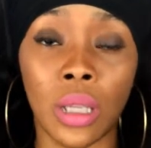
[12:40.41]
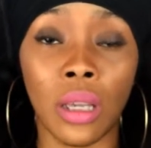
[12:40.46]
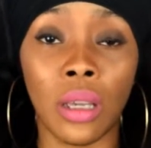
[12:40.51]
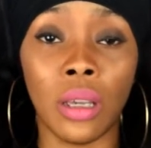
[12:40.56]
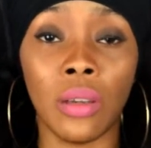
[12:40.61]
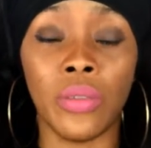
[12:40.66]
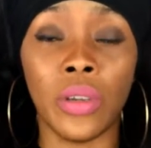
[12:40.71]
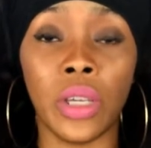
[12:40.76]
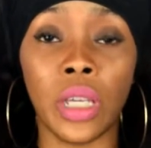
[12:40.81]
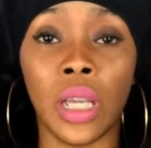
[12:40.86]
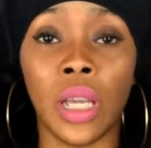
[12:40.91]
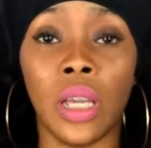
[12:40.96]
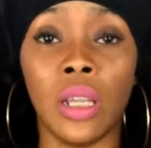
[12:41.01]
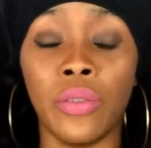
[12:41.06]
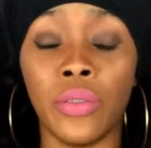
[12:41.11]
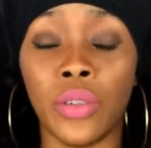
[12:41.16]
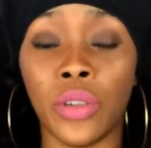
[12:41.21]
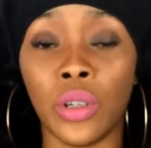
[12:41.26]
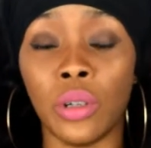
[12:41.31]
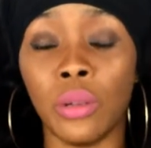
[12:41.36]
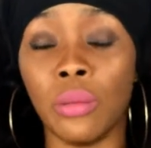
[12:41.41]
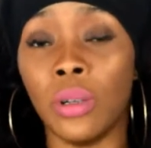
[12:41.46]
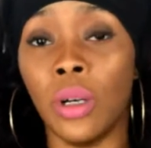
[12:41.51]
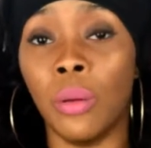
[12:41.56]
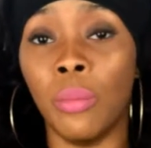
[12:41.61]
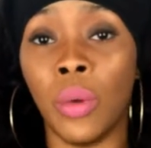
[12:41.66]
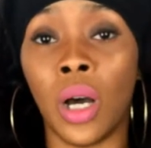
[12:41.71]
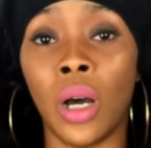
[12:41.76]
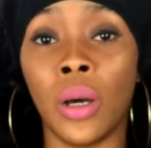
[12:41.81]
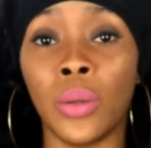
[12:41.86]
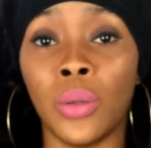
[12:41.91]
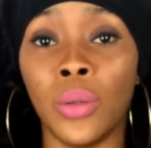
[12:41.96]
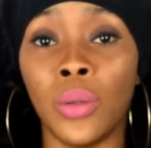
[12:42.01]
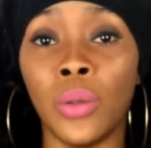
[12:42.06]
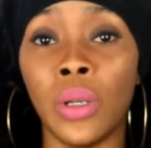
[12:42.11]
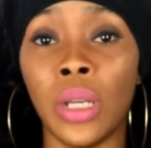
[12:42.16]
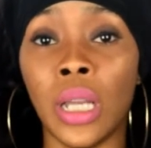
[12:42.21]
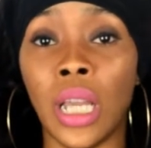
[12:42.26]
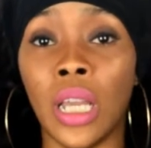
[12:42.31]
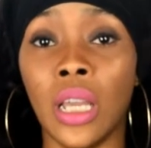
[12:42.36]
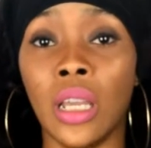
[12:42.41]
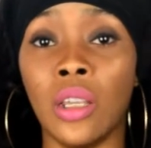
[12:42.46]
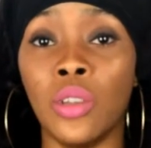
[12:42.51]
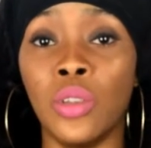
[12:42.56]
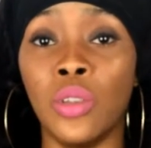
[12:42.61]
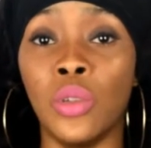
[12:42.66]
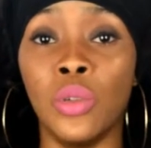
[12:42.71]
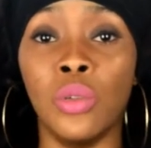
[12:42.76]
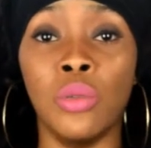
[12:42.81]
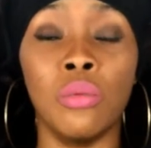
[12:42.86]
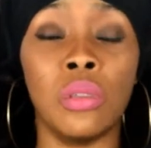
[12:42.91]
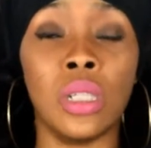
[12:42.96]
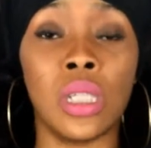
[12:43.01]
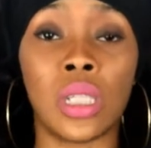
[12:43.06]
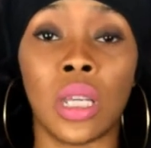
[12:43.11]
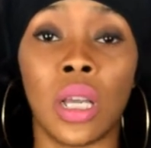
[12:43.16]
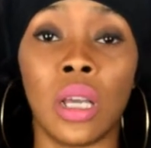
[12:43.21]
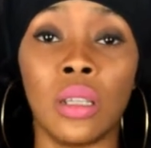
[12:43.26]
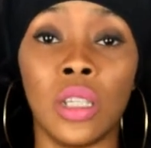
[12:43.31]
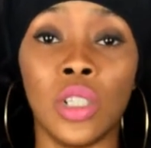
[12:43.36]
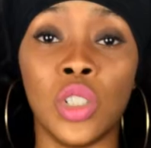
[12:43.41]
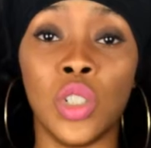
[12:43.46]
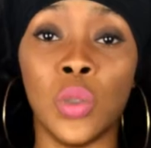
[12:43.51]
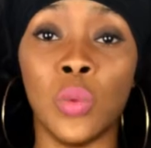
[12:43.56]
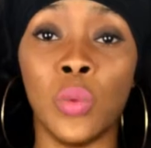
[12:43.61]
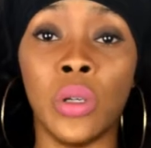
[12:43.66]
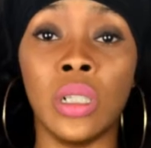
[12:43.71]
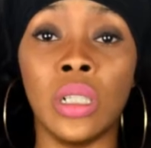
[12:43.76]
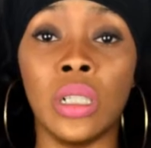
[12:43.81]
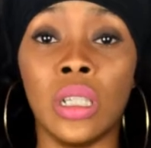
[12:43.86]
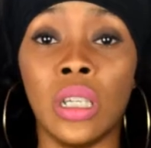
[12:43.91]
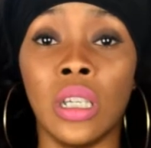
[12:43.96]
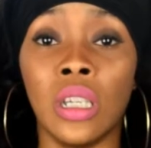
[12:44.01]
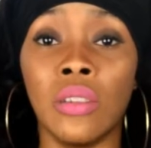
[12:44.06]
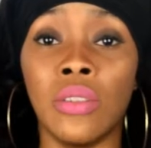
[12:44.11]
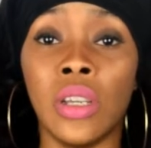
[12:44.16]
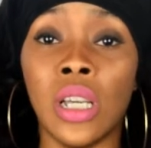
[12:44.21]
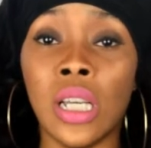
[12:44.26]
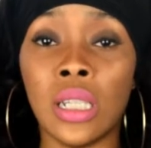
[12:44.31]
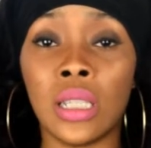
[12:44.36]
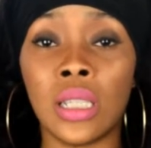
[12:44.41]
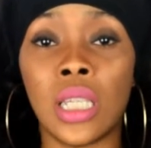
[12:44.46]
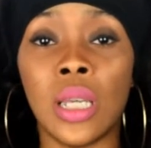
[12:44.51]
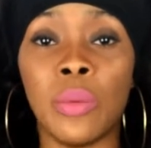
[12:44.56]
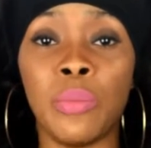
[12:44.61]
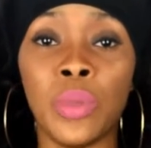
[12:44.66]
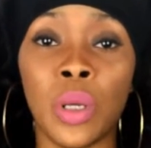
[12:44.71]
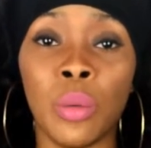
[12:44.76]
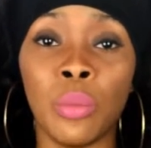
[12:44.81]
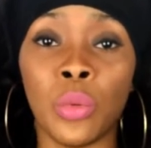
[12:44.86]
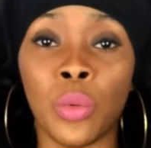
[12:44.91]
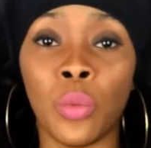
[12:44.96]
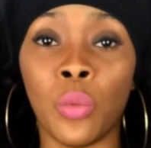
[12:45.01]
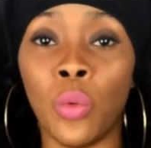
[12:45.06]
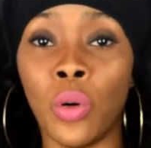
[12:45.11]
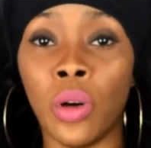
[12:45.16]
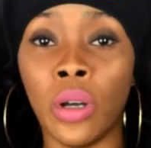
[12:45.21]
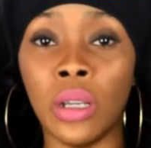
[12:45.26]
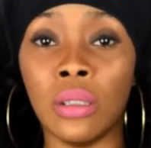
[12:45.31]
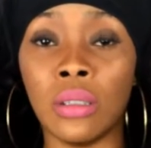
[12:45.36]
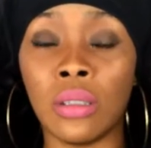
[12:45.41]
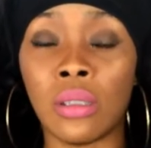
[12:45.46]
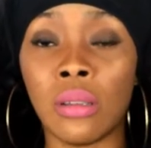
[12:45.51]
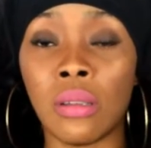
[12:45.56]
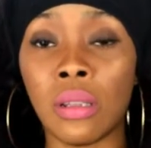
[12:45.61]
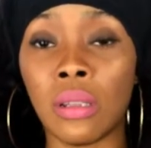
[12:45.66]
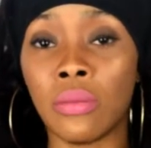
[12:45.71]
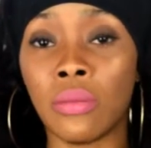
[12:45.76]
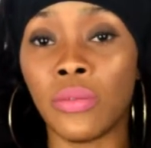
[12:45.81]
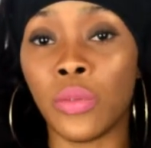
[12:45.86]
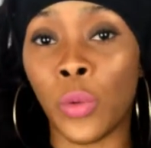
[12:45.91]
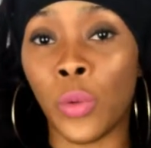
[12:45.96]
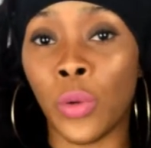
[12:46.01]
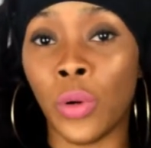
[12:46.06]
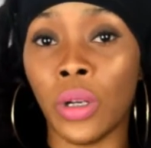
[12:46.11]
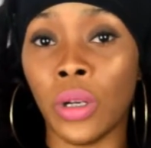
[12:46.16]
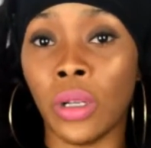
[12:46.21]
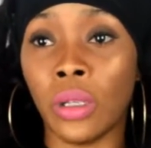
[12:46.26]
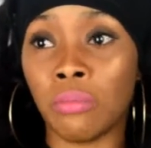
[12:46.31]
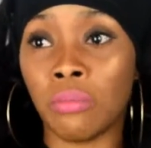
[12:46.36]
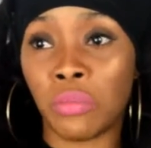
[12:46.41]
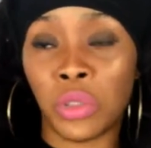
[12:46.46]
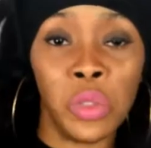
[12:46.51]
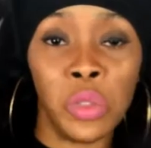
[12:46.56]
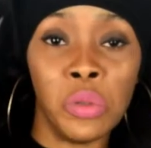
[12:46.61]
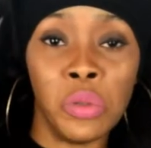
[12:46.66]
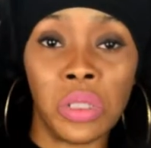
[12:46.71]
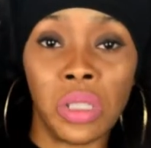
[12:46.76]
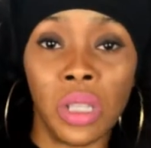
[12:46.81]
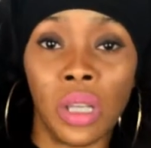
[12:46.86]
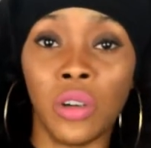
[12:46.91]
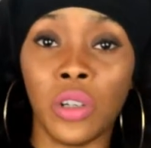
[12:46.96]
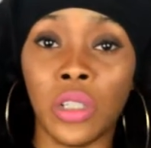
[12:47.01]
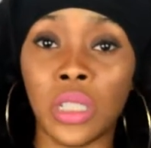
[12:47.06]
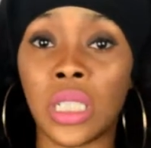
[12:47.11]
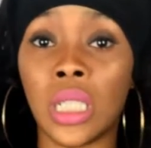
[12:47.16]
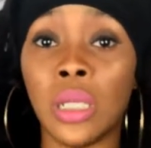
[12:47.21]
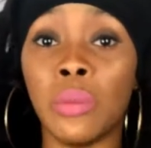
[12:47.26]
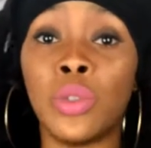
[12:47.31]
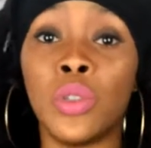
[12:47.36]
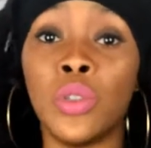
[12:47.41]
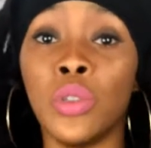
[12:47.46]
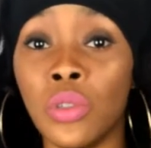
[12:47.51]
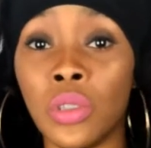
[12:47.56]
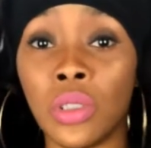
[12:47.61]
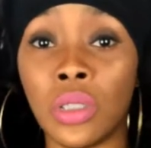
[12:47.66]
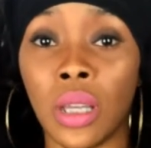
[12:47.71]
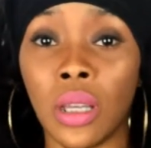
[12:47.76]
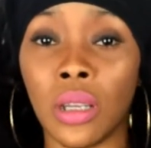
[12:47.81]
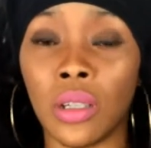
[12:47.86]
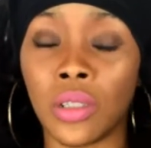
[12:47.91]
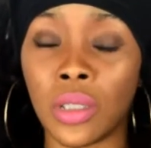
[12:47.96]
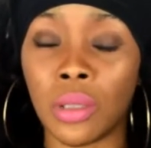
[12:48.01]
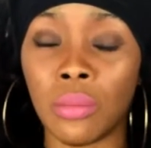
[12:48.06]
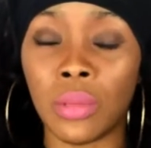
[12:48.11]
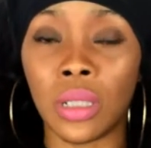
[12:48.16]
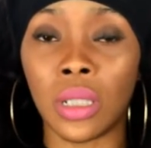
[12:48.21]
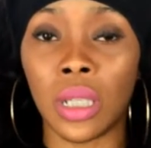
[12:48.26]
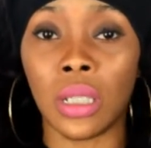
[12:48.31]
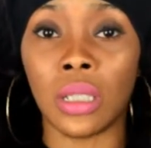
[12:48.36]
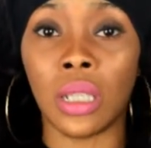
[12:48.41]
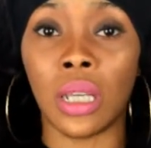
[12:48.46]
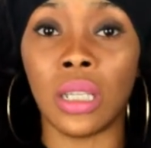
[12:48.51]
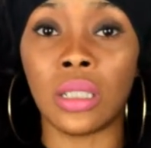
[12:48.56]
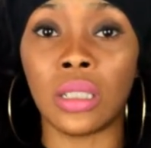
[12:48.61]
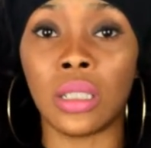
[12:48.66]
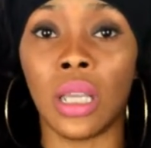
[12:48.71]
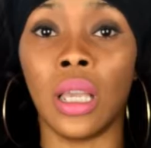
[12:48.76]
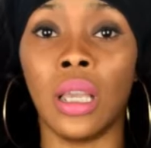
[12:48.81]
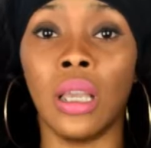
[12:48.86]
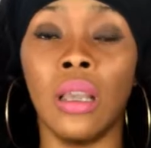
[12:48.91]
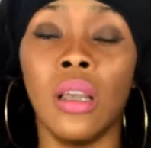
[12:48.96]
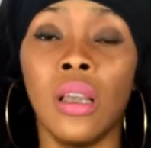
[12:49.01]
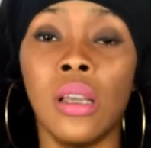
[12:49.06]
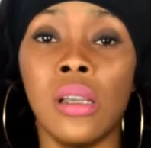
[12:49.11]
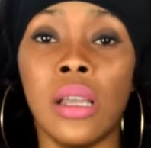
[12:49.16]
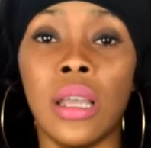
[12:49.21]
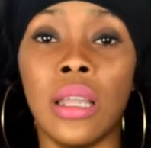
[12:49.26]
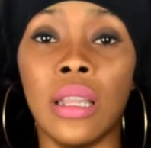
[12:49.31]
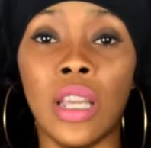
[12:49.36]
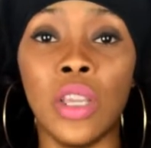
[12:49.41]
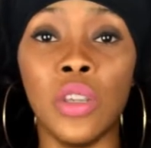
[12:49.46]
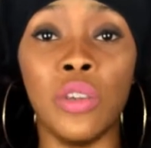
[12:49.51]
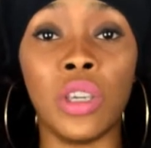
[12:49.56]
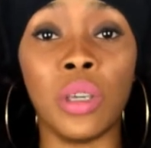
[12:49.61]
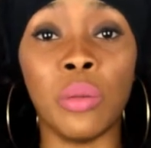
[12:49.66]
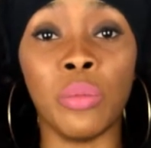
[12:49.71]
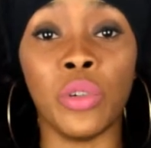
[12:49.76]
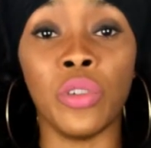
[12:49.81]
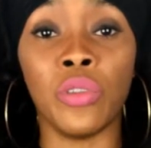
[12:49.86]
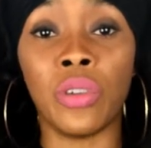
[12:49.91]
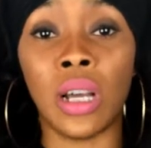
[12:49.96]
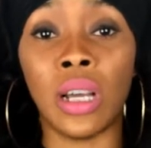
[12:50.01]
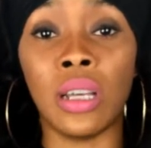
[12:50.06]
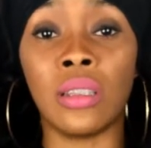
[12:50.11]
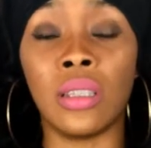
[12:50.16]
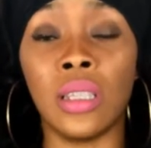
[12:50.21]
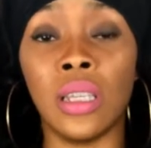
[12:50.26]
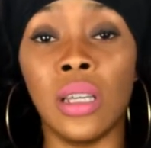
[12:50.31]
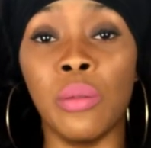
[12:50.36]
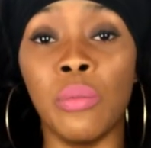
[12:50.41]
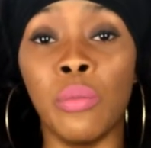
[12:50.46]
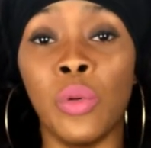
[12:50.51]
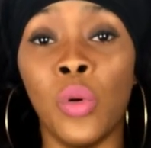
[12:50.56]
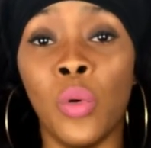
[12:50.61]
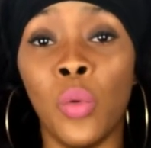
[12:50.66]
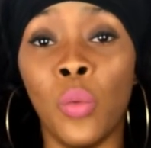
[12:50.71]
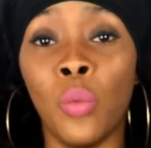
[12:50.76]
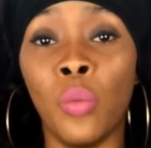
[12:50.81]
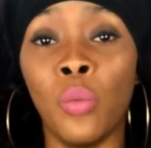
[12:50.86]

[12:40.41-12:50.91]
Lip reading: Like if you're a model and you decide that you want to give tip number 1 for Tuesday, or tip Tuesday or something like that, say, and then you can provide them